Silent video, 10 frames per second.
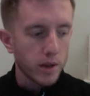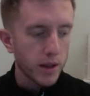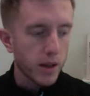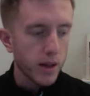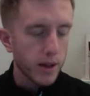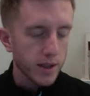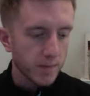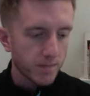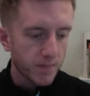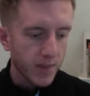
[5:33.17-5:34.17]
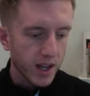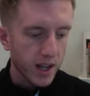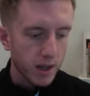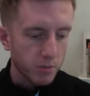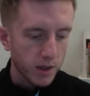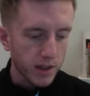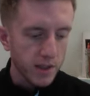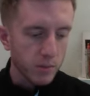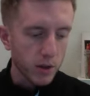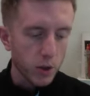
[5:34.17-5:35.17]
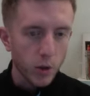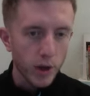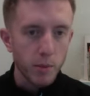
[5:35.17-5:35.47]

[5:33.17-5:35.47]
thing. At least in my cold